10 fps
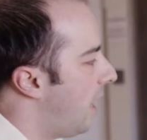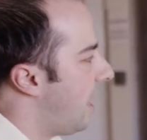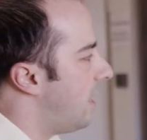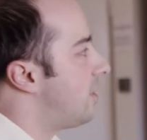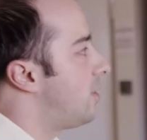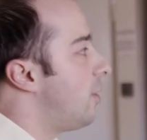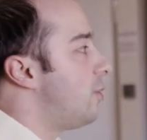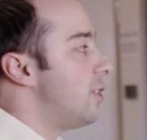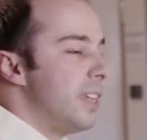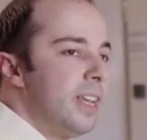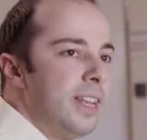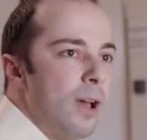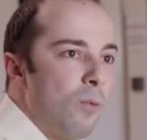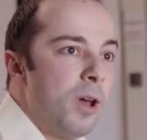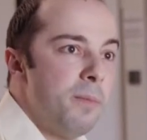And it searches in
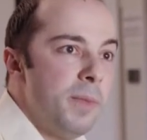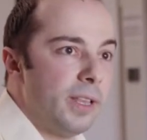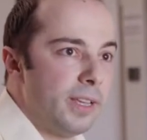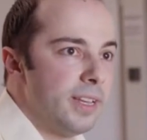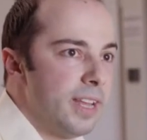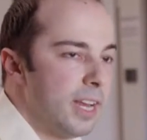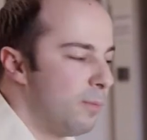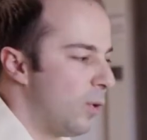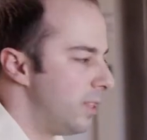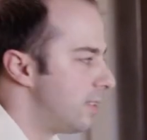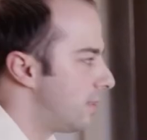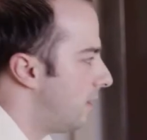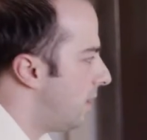that 1 million data points.